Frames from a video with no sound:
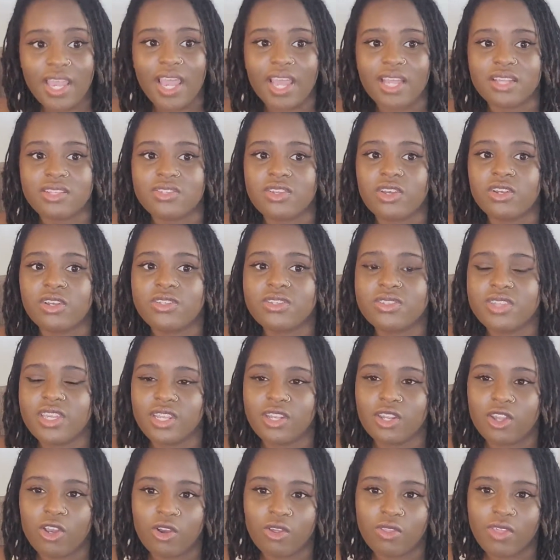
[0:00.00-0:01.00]
as long as they
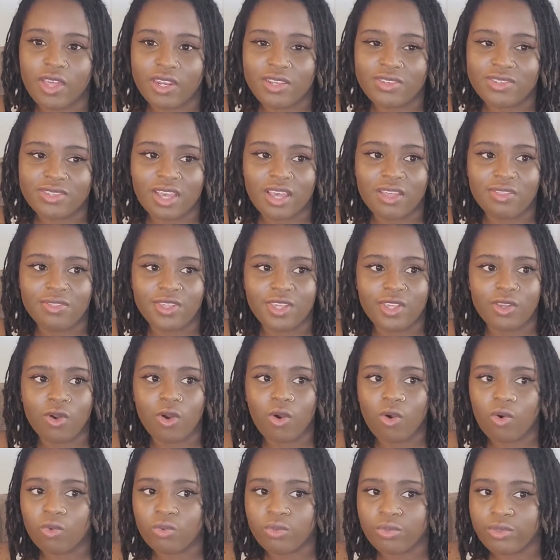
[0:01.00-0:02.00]
know that it's not the
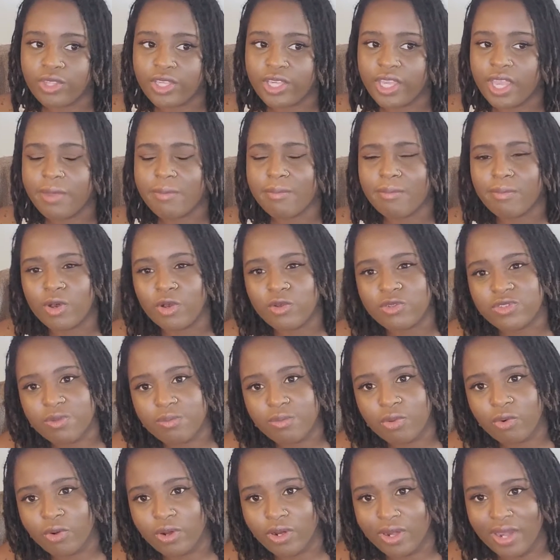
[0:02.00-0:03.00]
only and most
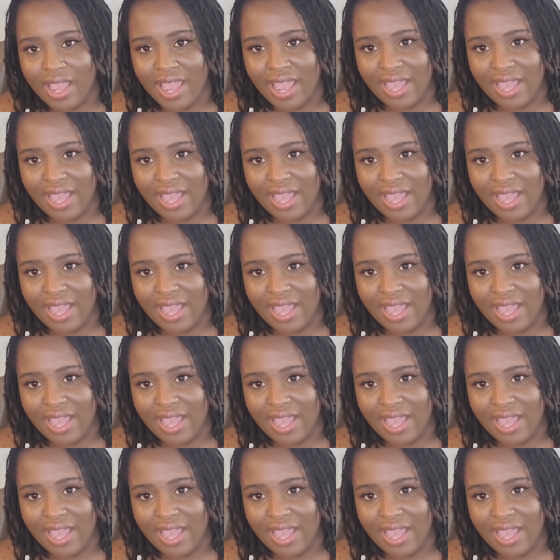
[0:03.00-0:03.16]
important